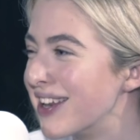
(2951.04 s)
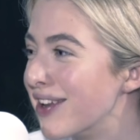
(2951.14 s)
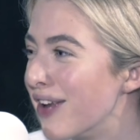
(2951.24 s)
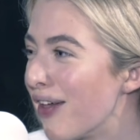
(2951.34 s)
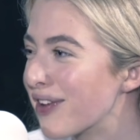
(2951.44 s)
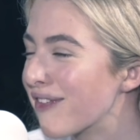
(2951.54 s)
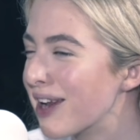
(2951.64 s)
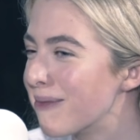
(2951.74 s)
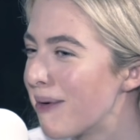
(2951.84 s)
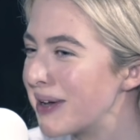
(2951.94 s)
knew nothing
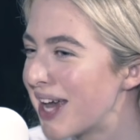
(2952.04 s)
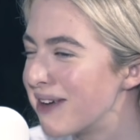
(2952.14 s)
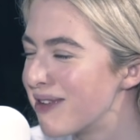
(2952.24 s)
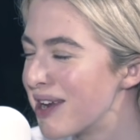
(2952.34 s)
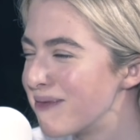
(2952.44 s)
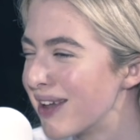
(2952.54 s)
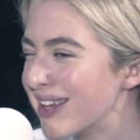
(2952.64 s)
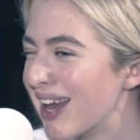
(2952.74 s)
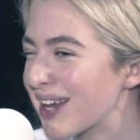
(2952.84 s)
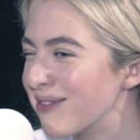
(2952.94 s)
really about my dad, but I'm like,
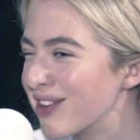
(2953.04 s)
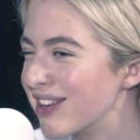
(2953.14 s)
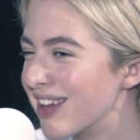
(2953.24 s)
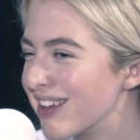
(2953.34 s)
yeah, come on, you do.